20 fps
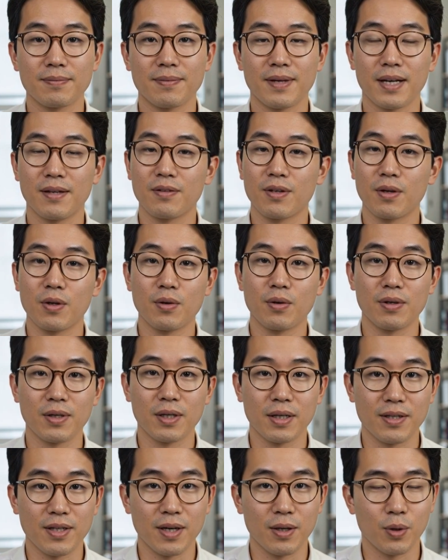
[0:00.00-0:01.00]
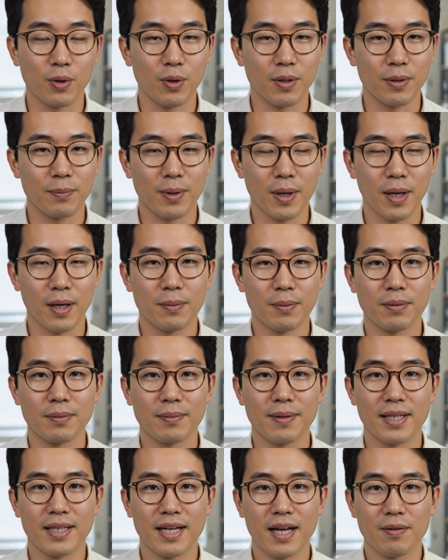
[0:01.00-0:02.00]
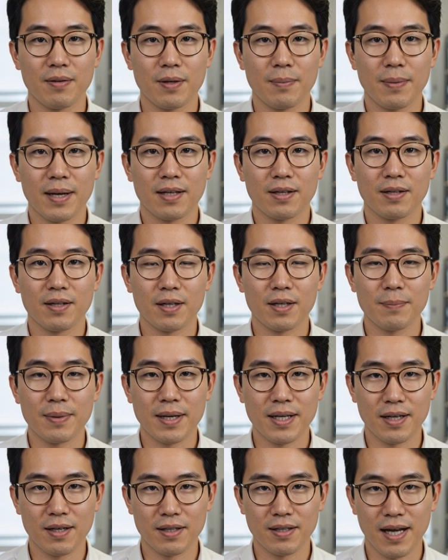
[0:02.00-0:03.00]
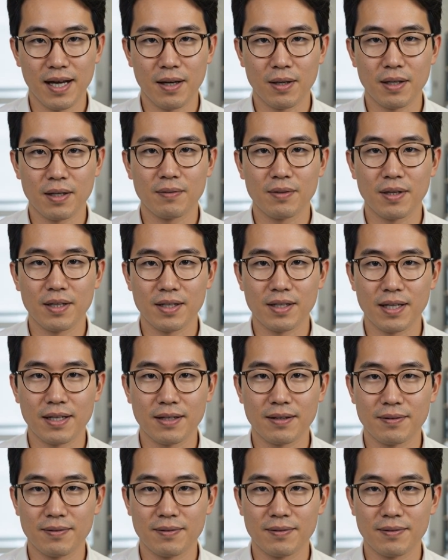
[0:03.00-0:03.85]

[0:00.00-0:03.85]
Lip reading: that view overlooks a growing problem that every major chipmaker is now confronting.